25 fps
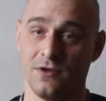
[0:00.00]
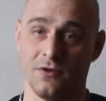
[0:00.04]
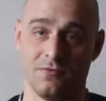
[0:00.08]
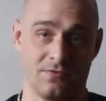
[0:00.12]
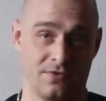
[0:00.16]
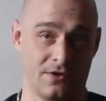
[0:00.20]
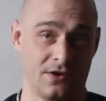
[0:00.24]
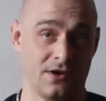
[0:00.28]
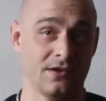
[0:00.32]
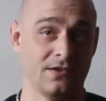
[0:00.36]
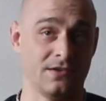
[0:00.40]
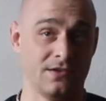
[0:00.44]
a
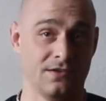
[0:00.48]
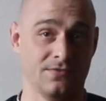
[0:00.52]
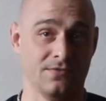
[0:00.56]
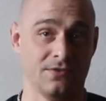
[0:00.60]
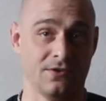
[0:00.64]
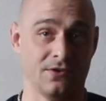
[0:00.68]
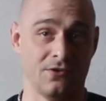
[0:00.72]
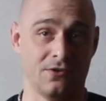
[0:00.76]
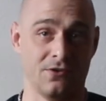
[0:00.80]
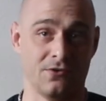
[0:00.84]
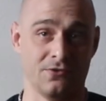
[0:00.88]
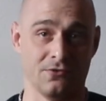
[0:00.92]
very
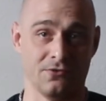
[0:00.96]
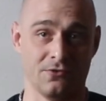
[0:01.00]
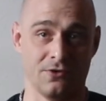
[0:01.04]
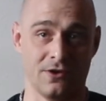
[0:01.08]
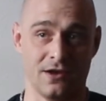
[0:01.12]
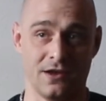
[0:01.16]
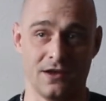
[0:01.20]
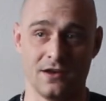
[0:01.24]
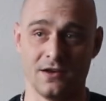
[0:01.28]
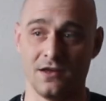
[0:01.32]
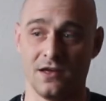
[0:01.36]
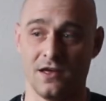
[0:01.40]
difficult
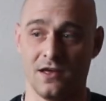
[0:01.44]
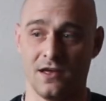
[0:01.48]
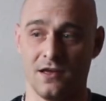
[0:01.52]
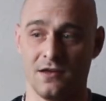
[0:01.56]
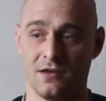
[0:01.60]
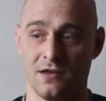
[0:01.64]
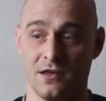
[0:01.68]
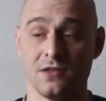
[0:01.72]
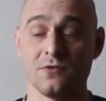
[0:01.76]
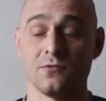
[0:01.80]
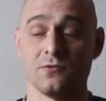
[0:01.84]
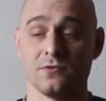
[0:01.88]
read.
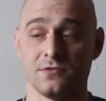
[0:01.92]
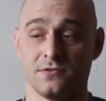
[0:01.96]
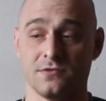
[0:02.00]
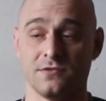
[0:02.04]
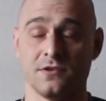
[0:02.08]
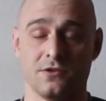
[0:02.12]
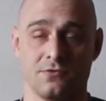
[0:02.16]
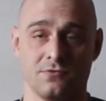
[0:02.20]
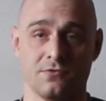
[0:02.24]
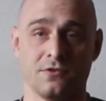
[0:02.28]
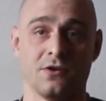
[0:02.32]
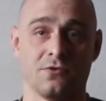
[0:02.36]
It was
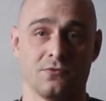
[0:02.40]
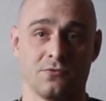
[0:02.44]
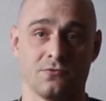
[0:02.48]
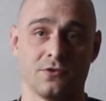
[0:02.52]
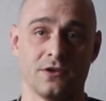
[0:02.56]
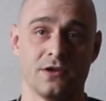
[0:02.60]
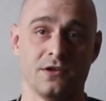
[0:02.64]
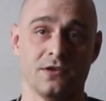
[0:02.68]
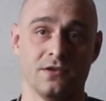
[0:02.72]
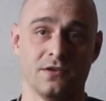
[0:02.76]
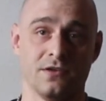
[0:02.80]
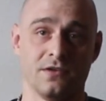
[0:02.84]
a
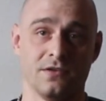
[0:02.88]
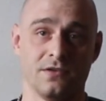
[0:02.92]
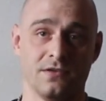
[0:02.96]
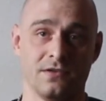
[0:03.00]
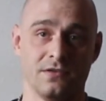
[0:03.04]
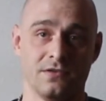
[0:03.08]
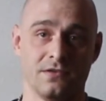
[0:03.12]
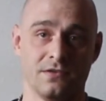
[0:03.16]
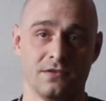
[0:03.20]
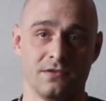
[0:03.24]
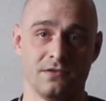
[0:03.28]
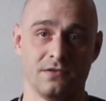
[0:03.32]
real
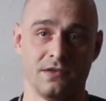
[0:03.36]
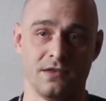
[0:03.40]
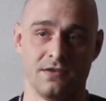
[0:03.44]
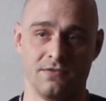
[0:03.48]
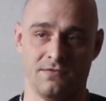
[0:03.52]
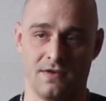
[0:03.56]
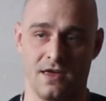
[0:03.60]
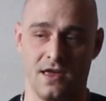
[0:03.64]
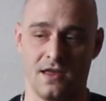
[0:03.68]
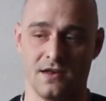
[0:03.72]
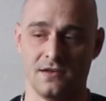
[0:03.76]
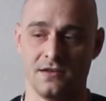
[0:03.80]

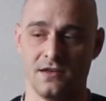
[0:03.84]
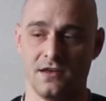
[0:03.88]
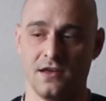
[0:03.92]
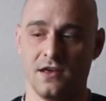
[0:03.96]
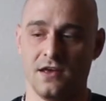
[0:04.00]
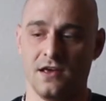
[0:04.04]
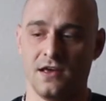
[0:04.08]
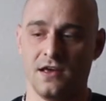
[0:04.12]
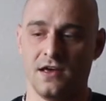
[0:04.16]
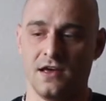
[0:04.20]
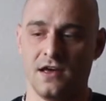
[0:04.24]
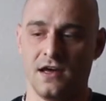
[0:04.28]
event,
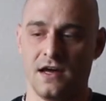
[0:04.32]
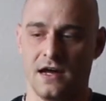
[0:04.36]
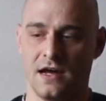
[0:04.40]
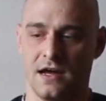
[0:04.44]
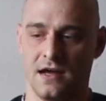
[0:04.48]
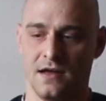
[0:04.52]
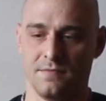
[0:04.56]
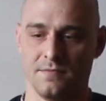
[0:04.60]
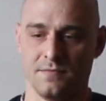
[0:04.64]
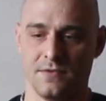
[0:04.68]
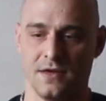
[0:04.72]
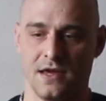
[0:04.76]

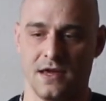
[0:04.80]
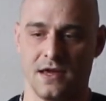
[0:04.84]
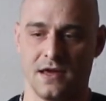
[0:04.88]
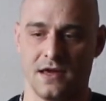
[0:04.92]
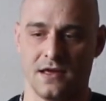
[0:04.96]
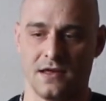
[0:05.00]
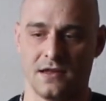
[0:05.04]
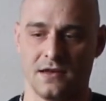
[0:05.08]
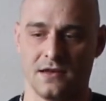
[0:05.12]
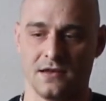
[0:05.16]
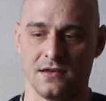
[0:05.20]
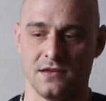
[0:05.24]

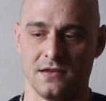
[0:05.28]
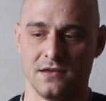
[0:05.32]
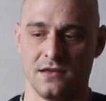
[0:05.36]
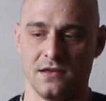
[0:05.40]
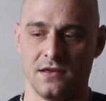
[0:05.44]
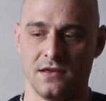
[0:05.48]
and